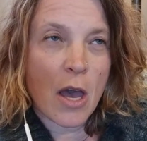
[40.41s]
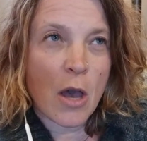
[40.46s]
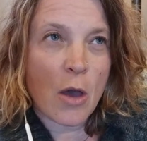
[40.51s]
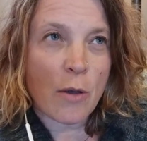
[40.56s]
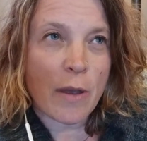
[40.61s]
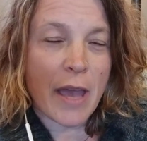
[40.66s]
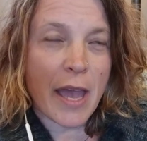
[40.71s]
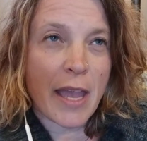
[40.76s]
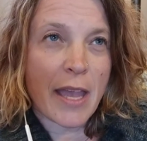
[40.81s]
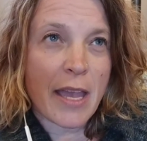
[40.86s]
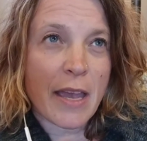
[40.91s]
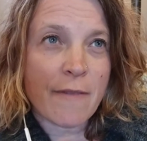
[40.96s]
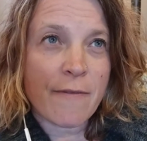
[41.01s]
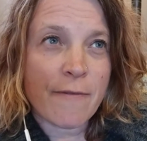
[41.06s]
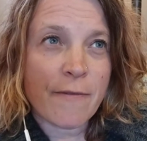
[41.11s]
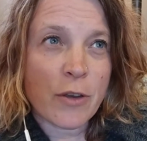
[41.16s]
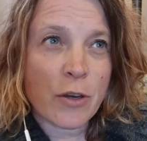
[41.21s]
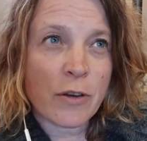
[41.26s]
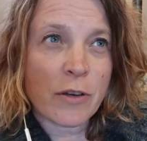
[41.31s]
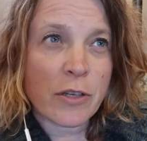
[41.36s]
Okay,
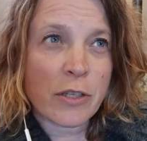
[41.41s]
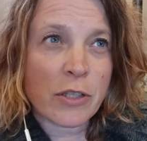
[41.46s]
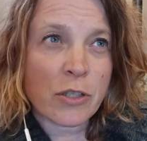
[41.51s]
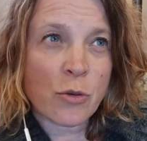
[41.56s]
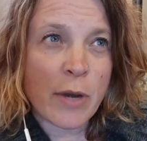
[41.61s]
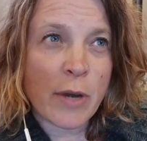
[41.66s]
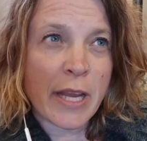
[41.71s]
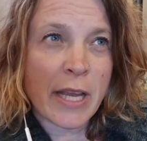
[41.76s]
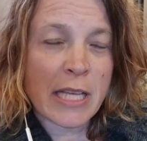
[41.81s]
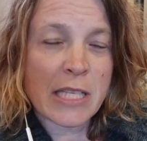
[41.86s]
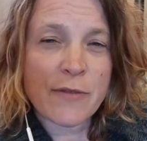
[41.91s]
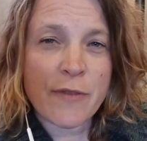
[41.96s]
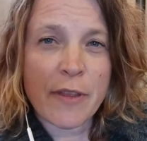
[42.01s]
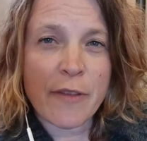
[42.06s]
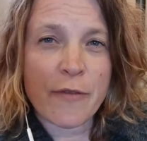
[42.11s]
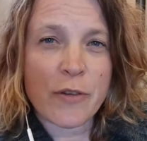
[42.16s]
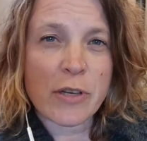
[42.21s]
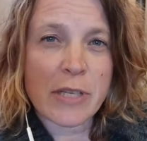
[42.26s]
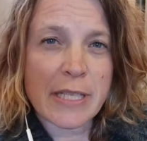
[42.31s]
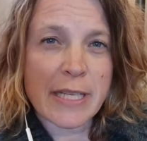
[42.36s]
if you're joining us for the
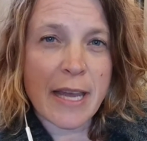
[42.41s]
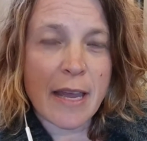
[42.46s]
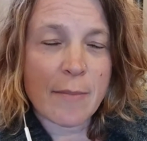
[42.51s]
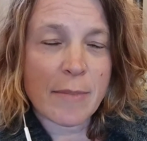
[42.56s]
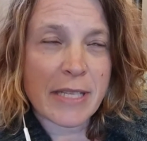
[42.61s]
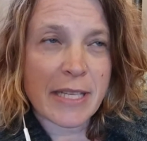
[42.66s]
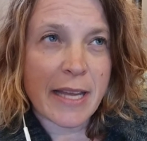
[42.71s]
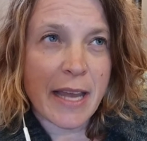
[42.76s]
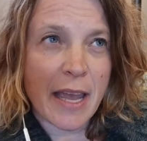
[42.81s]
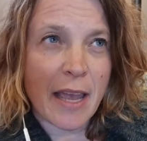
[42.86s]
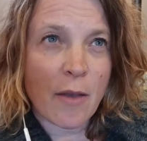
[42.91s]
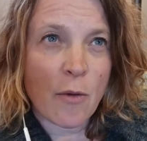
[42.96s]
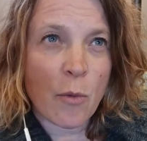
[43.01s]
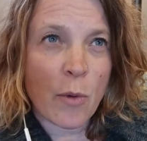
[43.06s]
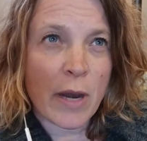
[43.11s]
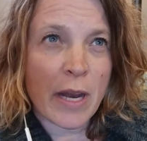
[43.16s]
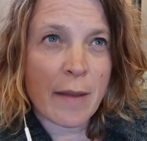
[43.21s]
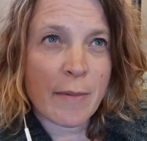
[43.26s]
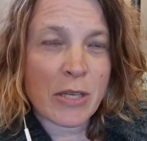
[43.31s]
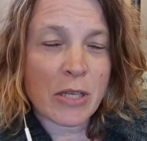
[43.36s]
first time today,
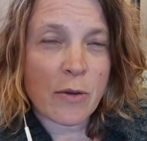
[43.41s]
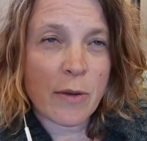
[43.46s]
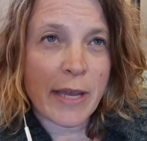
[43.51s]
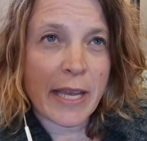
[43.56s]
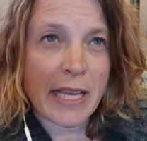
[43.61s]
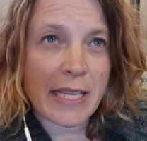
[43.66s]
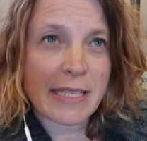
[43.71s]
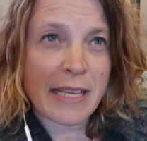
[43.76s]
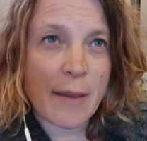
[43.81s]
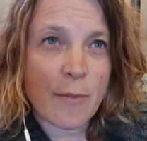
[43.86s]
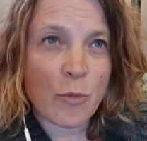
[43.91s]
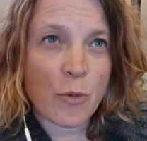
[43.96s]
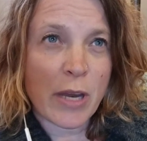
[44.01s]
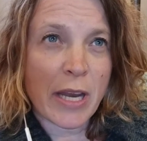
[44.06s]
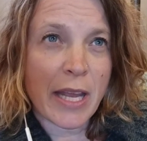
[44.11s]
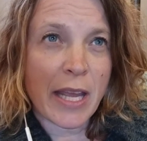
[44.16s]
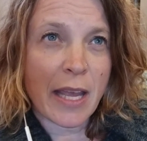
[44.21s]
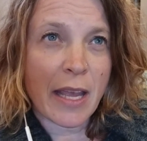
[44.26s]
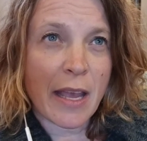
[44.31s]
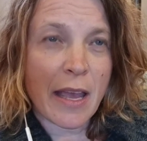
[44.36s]
what I'm doing is I'm
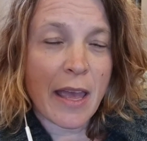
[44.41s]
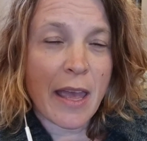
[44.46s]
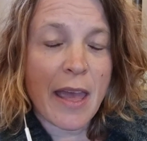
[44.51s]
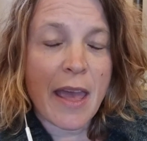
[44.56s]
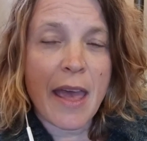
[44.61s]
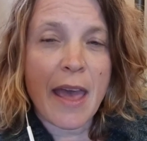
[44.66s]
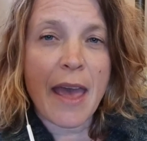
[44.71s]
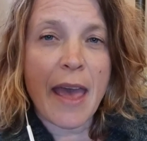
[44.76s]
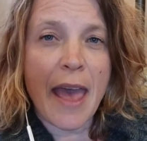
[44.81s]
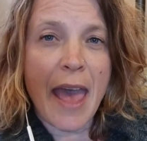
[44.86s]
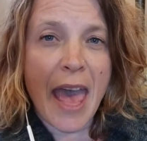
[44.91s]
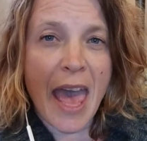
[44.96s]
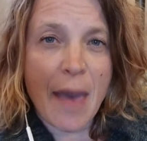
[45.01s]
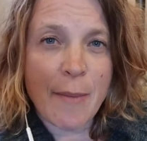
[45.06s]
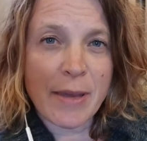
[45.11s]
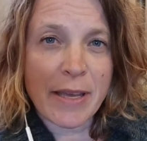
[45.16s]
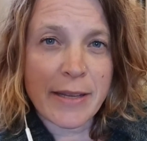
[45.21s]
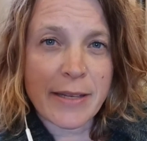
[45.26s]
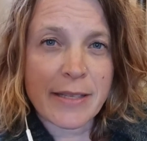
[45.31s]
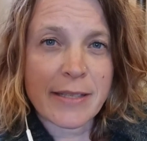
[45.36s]
reading
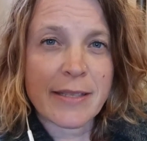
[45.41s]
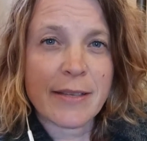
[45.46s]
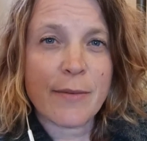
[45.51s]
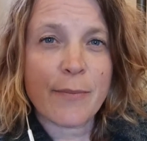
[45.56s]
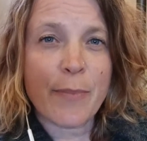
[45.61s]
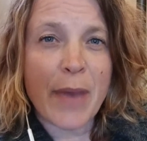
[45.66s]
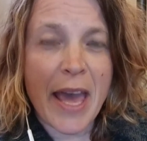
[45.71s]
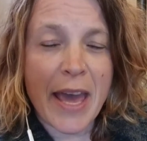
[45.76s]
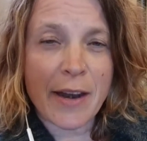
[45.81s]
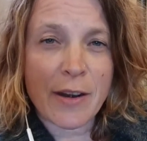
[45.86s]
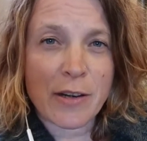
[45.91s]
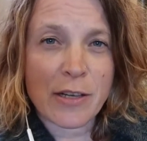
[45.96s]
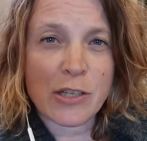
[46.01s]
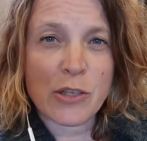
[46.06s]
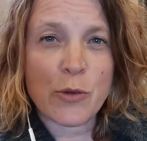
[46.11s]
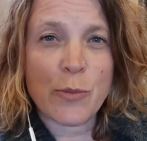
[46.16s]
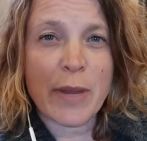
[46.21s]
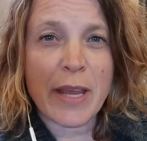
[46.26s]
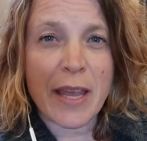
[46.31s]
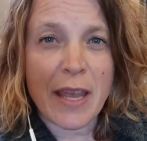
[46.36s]
habits, patterns,
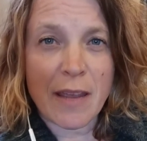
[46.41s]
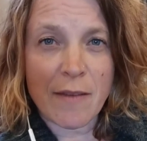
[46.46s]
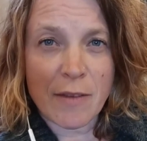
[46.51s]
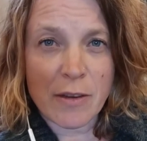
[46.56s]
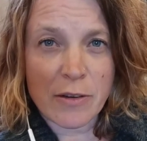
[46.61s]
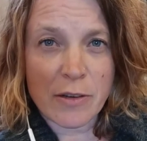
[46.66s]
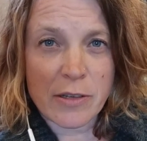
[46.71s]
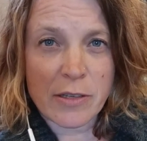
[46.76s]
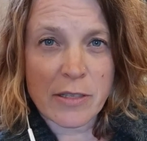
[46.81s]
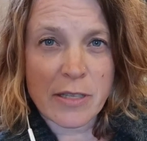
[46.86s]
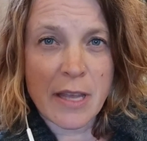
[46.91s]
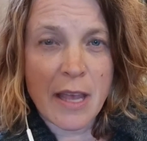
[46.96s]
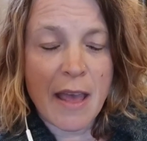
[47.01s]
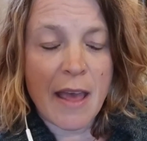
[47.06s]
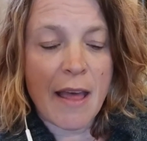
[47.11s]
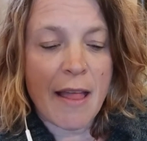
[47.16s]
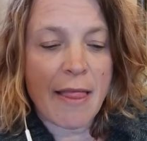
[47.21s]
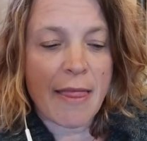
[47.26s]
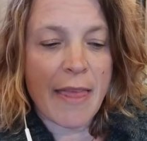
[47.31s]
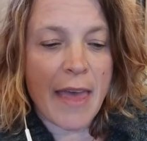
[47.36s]
or behaviors
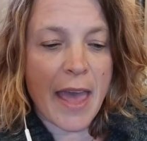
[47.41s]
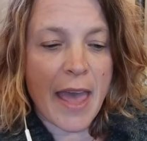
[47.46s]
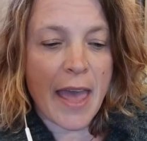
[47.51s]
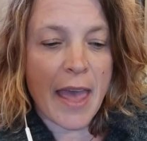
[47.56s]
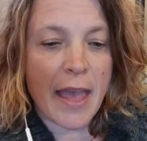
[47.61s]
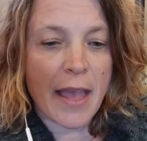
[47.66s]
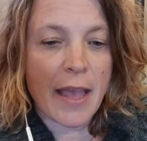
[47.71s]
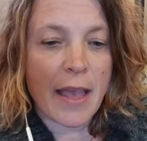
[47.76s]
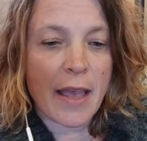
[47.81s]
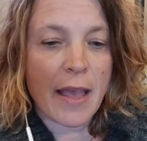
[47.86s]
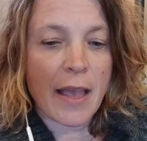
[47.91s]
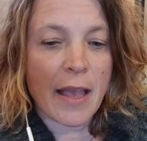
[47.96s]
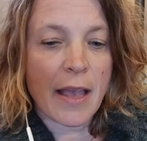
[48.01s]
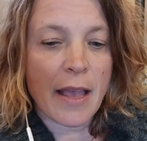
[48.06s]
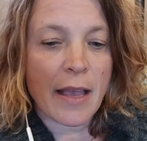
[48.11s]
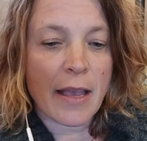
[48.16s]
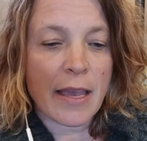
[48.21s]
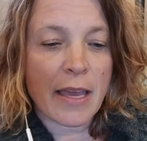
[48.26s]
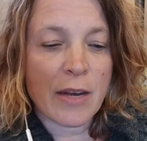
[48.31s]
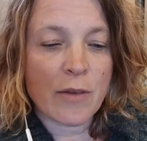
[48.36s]
that
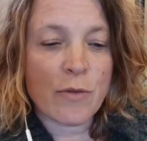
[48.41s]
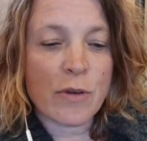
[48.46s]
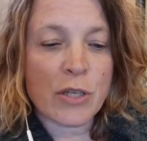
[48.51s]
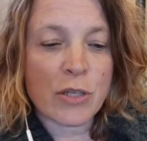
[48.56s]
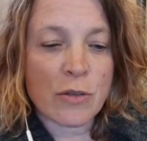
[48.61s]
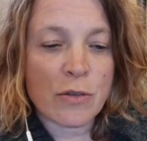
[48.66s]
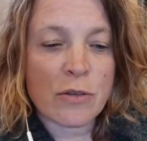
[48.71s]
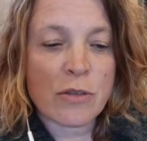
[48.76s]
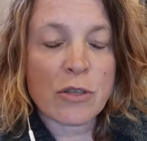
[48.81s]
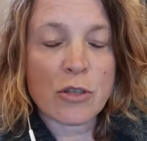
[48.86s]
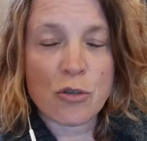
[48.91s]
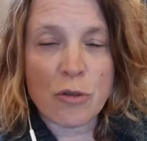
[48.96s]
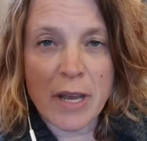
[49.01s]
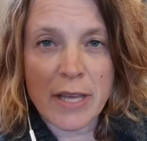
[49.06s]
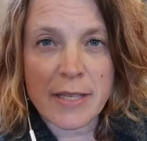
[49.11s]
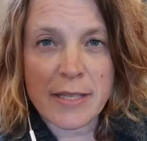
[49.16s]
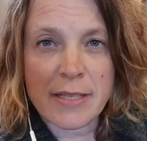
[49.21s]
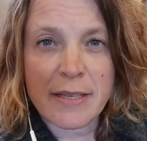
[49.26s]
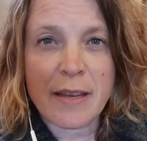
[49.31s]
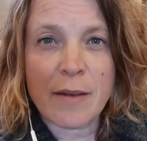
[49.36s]
can reduce
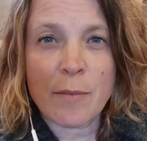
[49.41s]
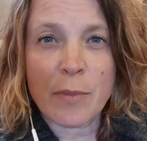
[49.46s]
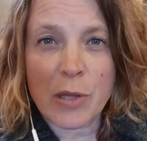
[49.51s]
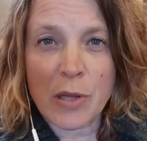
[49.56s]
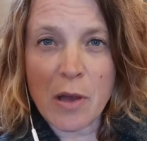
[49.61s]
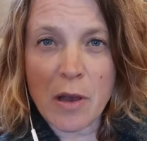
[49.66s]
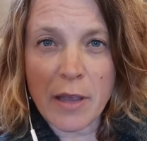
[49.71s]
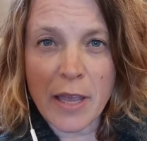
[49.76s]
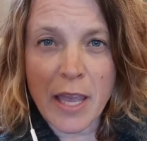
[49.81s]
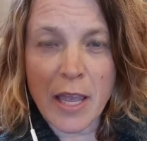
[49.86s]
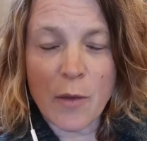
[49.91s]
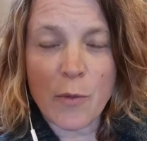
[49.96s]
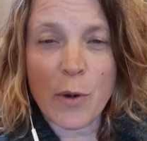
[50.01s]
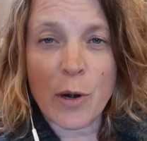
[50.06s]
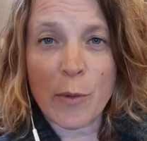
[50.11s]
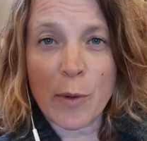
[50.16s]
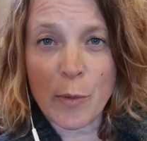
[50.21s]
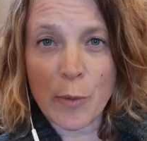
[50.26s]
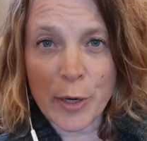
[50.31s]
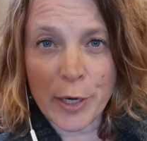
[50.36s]
trust and belonging where
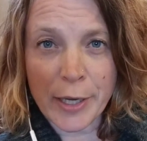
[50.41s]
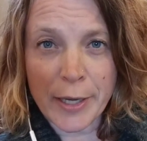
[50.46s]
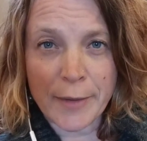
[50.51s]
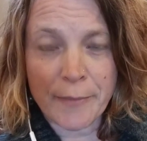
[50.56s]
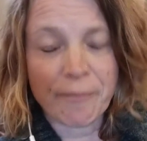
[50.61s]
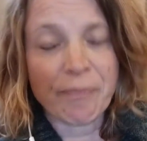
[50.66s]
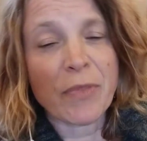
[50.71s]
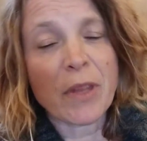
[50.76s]
we work.